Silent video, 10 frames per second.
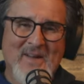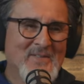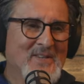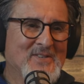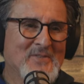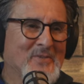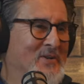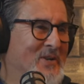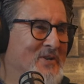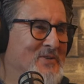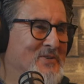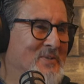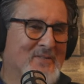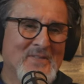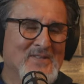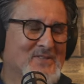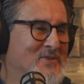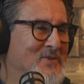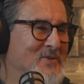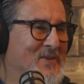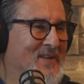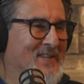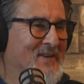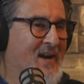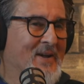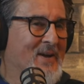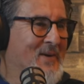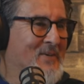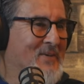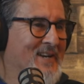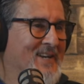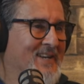Everything's for real on YouTube. Everything's the truth on that thing. I, I, Everyone's